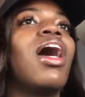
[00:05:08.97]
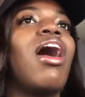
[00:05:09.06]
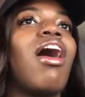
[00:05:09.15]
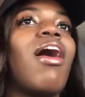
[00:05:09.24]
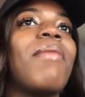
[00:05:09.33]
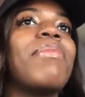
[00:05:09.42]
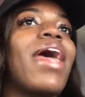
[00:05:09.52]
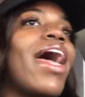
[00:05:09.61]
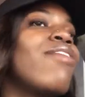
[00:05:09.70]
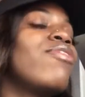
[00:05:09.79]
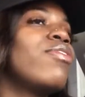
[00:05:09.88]

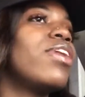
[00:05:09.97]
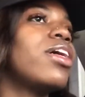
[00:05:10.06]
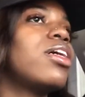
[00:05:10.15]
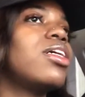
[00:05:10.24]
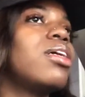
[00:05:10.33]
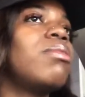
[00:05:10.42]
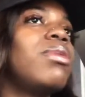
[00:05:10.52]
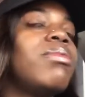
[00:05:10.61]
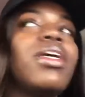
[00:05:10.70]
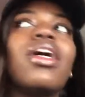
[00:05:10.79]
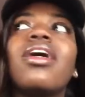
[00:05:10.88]
Half of it could be
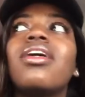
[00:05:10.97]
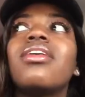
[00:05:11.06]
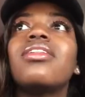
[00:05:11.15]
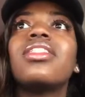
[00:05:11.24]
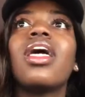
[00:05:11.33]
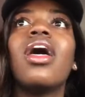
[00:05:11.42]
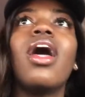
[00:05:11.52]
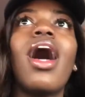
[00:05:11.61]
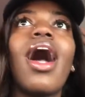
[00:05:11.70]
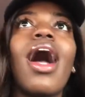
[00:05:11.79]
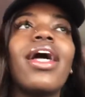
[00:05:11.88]
because
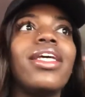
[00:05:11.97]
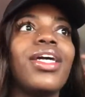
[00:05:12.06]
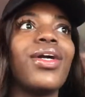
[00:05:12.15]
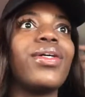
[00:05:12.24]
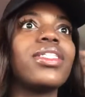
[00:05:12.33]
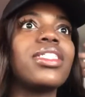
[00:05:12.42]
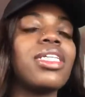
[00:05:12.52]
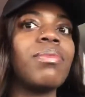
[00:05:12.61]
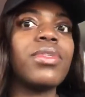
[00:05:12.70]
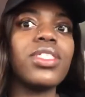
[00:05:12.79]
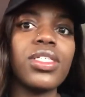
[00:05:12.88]
I didn't go to
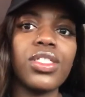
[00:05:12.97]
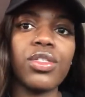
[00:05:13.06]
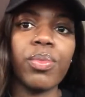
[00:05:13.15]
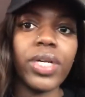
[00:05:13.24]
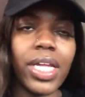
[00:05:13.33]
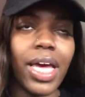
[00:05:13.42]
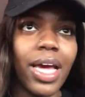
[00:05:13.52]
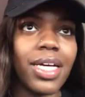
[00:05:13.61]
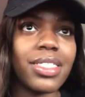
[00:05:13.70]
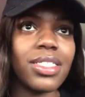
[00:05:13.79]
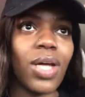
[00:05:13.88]
sleep until super late,
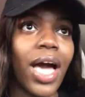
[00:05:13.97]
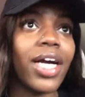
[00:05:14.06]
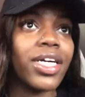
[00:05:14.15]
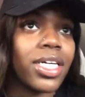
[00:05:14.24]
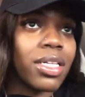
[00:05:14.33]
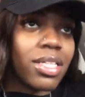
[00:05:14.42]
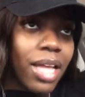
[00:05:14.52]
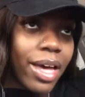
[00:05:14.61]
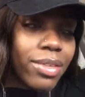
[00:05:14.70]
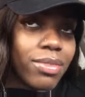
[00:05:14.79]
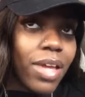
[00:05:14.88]
because so I could
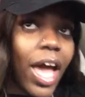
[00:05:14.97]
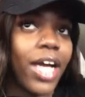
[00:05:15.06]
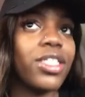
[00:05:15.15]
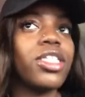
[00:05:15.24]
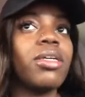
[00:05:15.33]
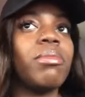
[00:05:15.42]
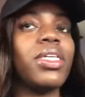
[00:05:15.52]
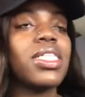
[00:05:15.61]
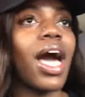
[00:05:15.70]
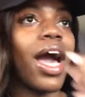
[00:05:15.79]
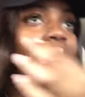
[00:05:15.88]
like actually be
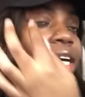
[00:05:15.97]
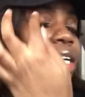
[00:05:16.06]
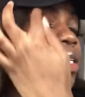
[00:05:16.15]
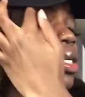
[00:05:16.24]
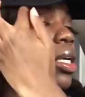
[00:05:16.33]
tired.